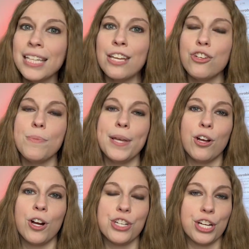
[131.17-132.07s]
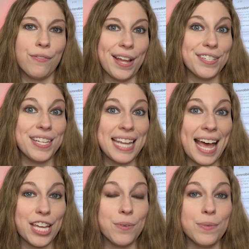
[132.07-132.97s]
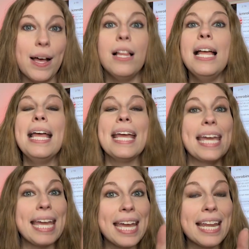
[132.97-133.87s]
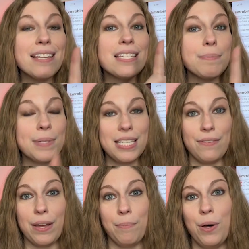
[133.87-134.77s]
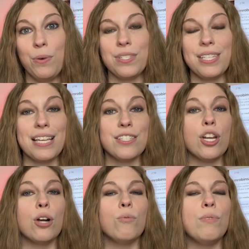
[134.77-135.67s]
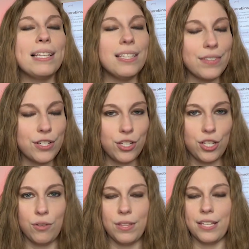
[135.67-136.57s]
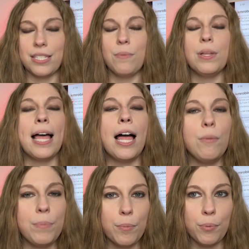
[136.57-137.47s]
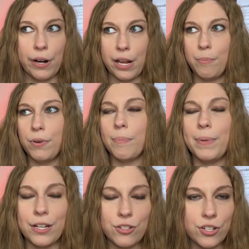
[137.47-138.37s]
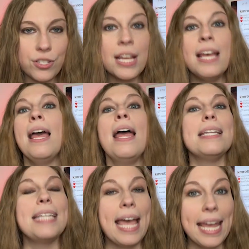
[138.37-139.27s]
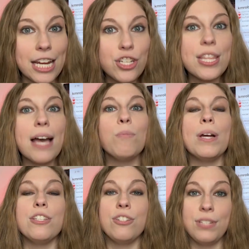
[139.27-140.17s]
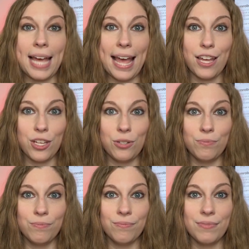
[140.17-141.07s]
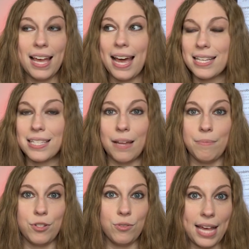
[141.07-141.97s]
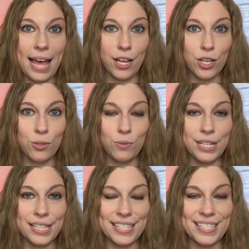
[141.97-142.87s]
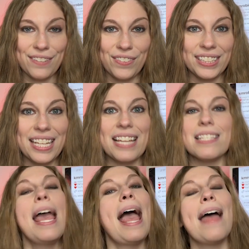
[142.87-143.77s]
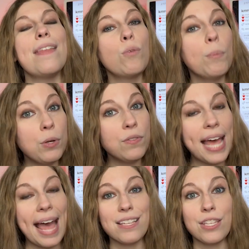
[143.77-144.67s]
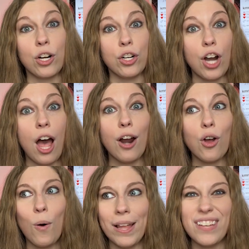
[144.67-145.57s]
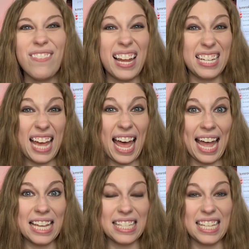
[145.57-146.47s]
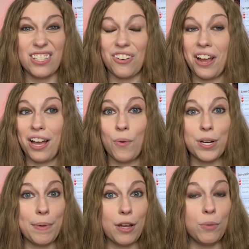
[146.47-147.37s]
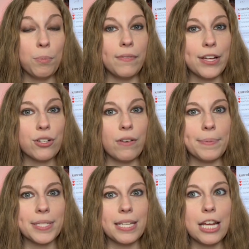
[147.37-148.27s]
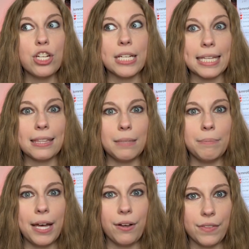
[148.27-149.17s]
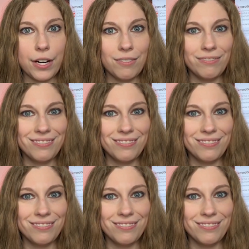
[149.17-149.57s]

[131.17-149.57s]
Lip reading: And you should be encouraging your fans to tag you as well in specific posts, things that are relevant to you, things that will help you, pretty book pictures. Teach them when to tag you. Ask them to tag you in these different things. And then remove tags that are not qualified tags, things that are not going to be a good professional representation. Get them out of there.